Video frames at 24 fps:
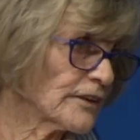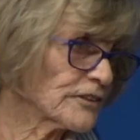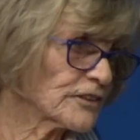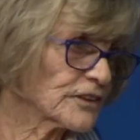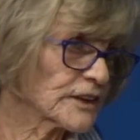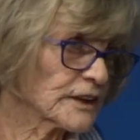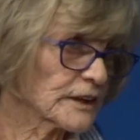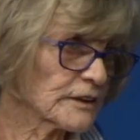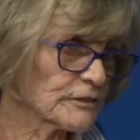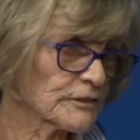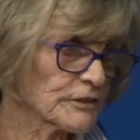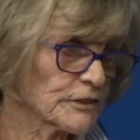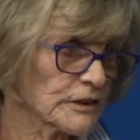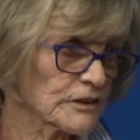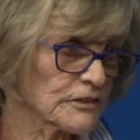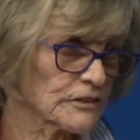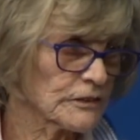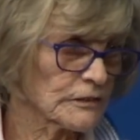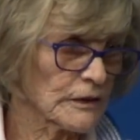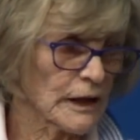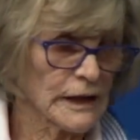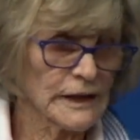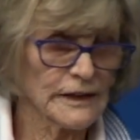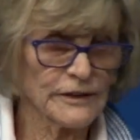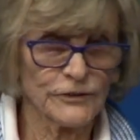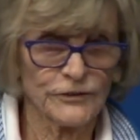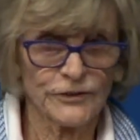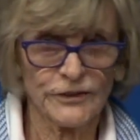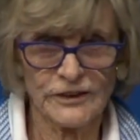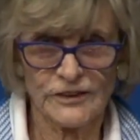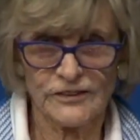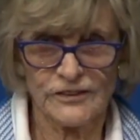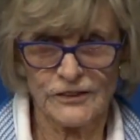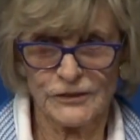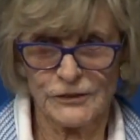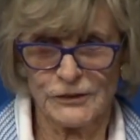had to get tricks. I had
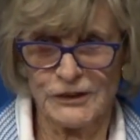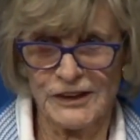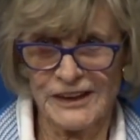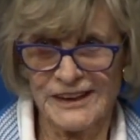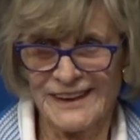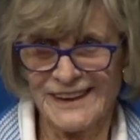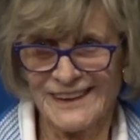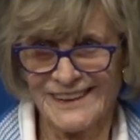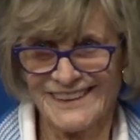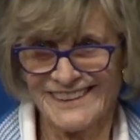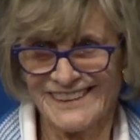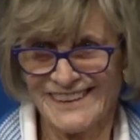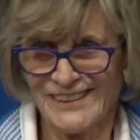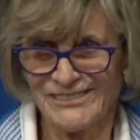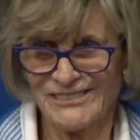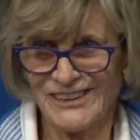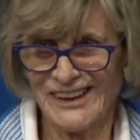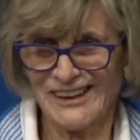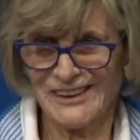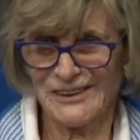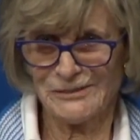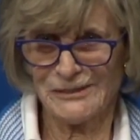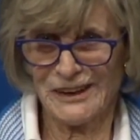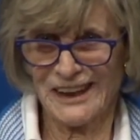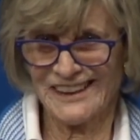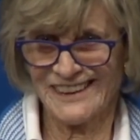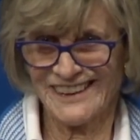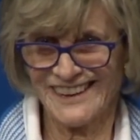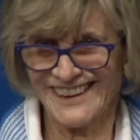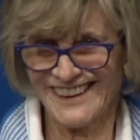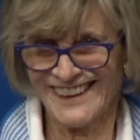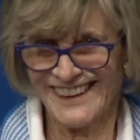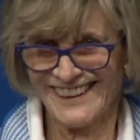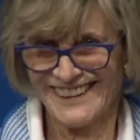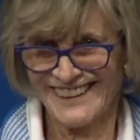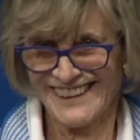tricks and treatings come out of my
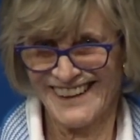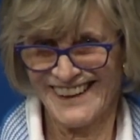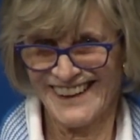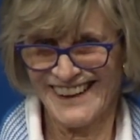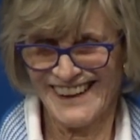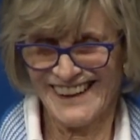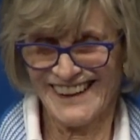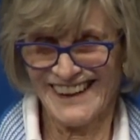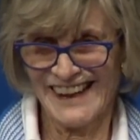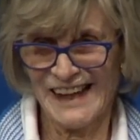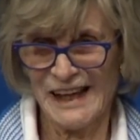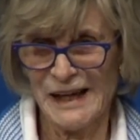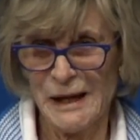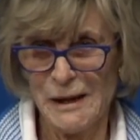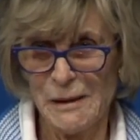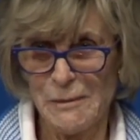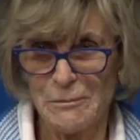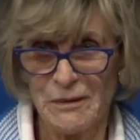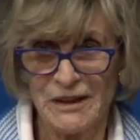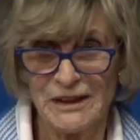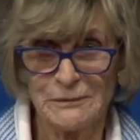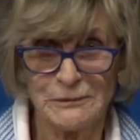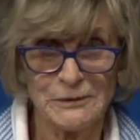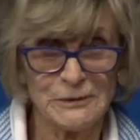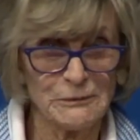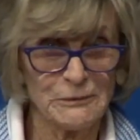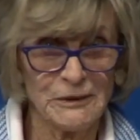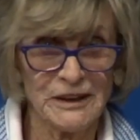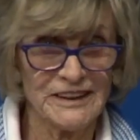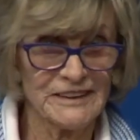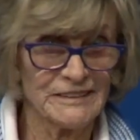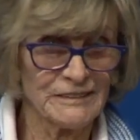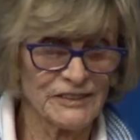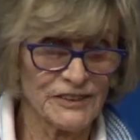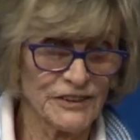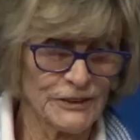head. But and we
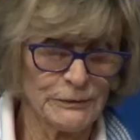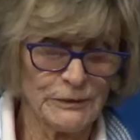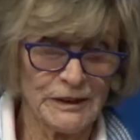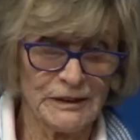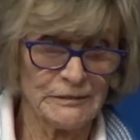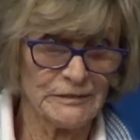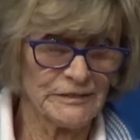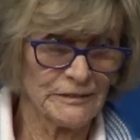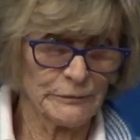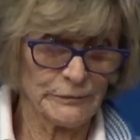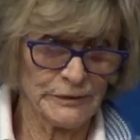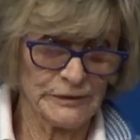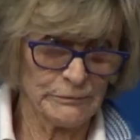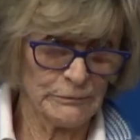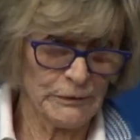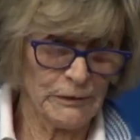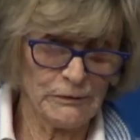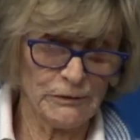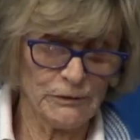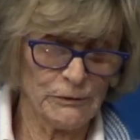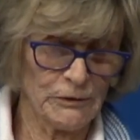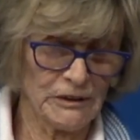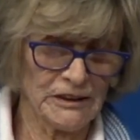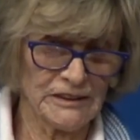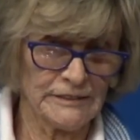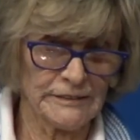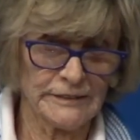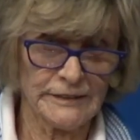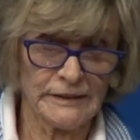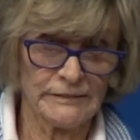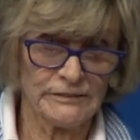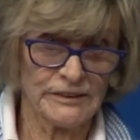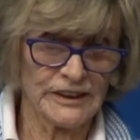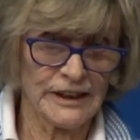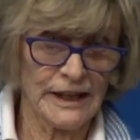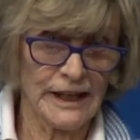both went into
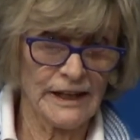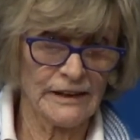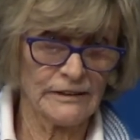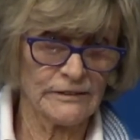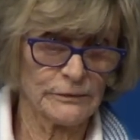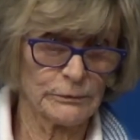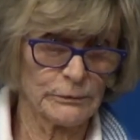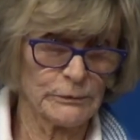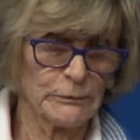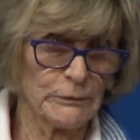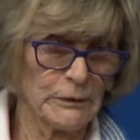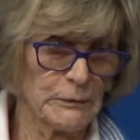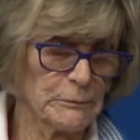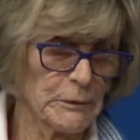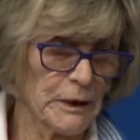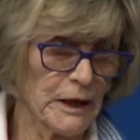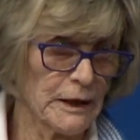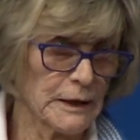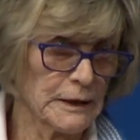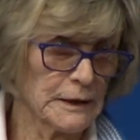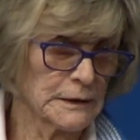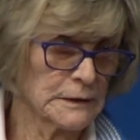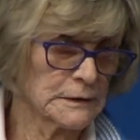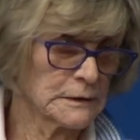every house we went by.